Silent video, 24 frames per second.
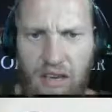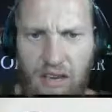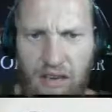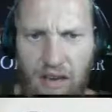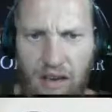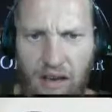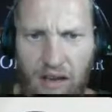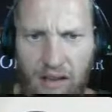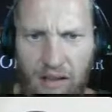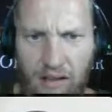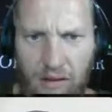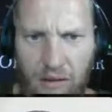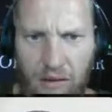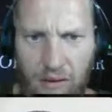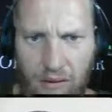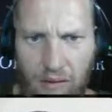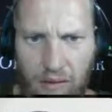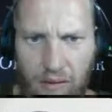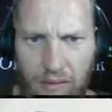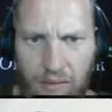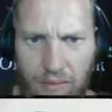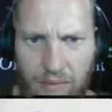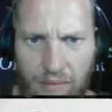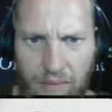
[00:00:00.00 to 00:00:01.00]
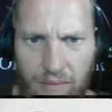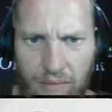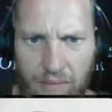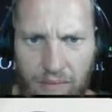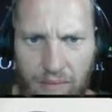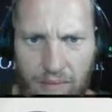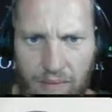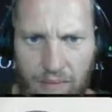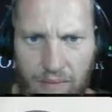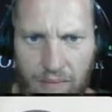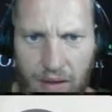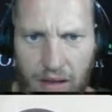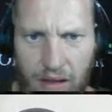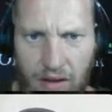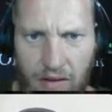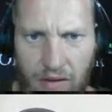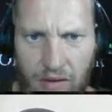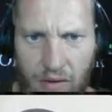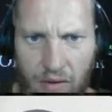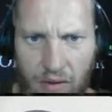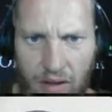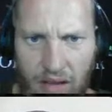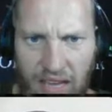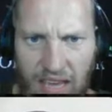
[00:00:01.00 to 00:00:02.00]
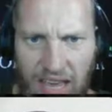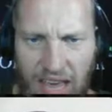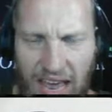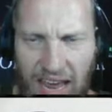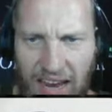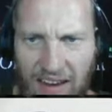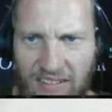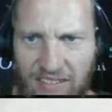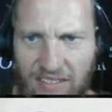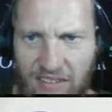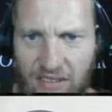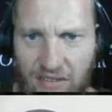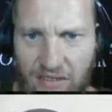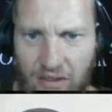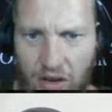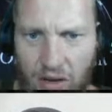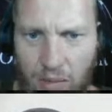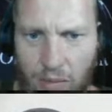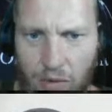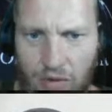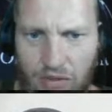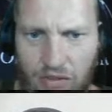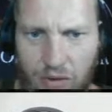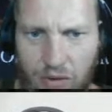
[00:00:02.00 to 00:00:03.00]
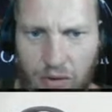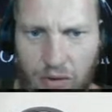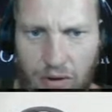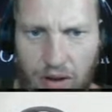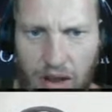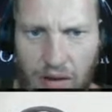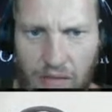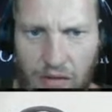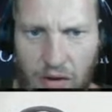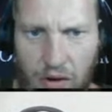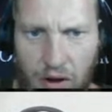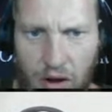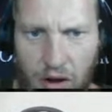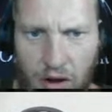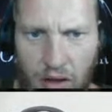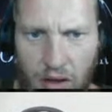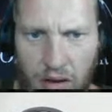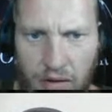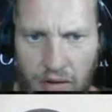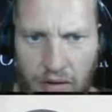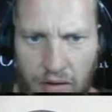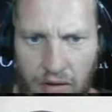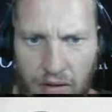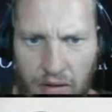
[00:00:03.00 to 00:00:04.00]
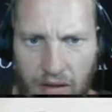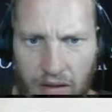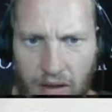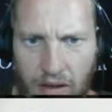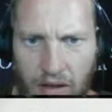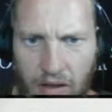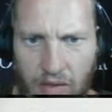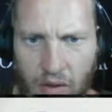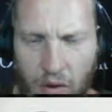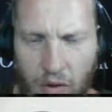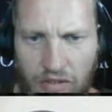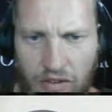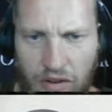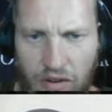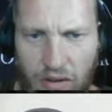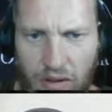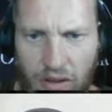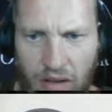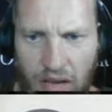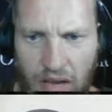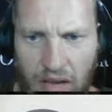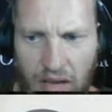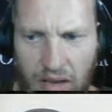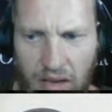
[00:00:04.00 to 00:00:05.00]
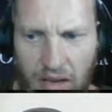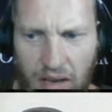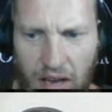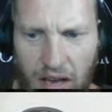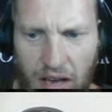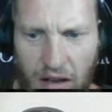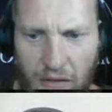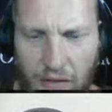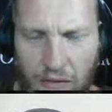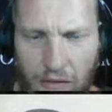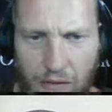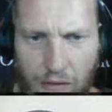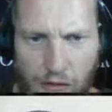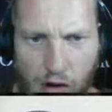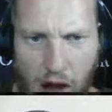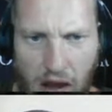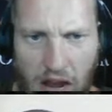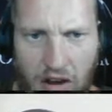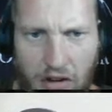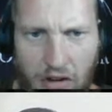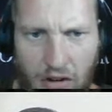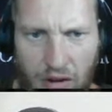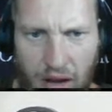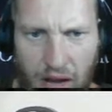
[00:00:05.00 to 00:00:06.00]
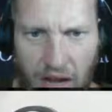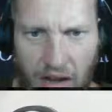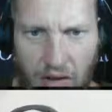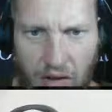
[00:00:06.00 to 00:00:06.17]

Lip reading: little, I don't know, like X's almost or whatever on it. Those are like frag grenade